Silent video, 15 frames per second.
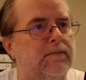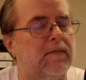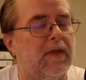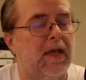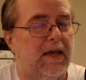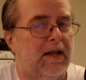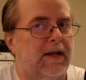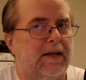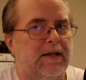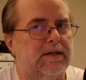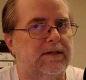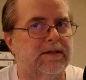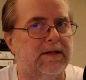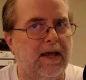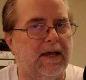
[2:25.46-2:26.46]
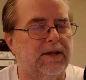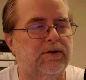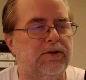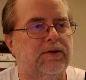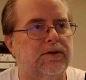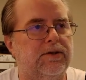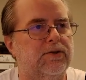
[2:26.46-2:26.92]
And I guess, yeah,
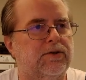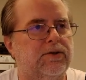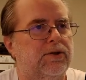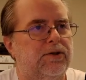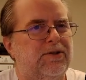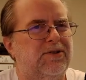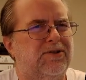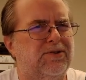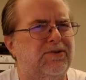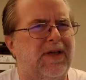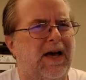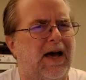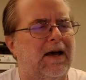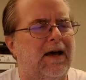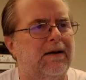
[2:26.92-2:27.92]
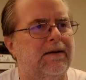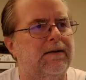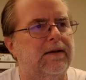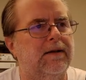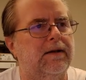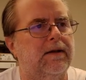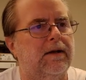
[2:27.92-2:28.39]
you could do that.
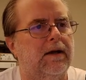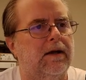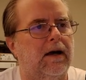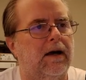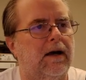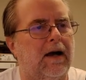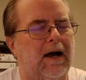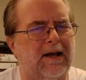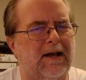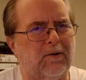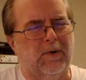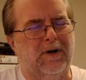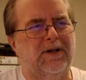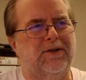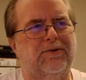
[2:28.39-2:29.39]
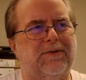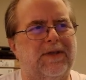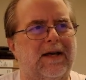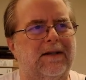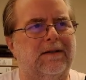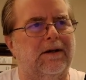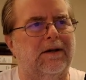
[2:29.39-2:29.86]
I don't want to do
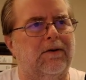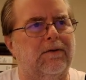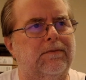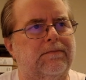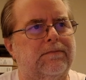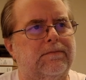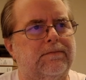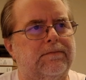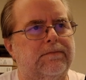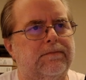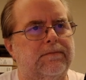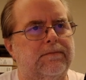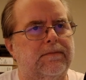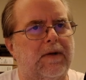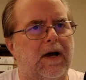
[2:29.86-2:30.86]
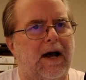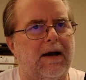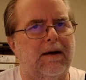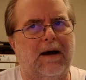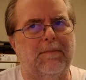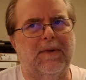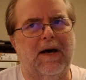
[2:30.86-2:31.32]
that, though.
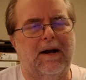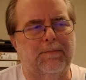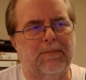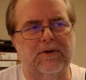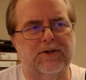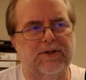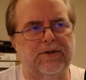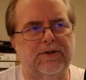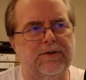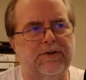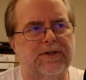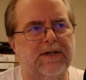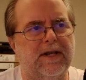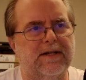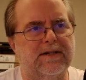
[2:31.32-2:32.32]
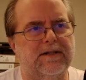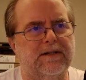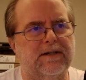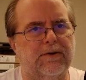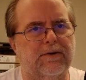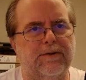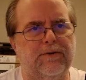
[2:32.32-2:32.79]
I'm not a person who says
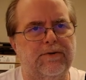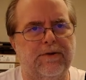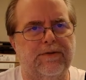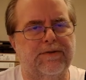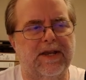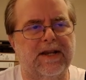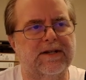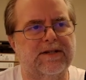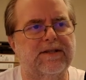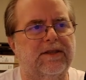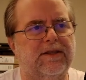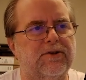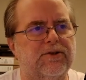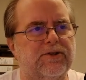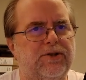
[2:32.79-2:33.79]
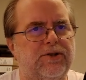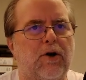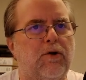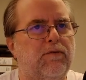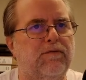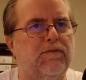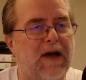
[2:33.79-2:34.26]
or who thinks that there's
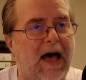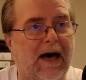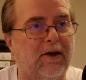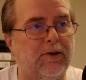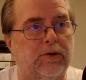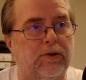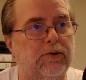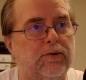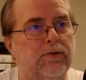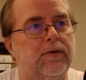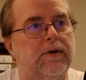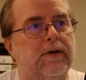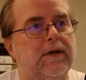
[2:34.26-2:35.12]
no value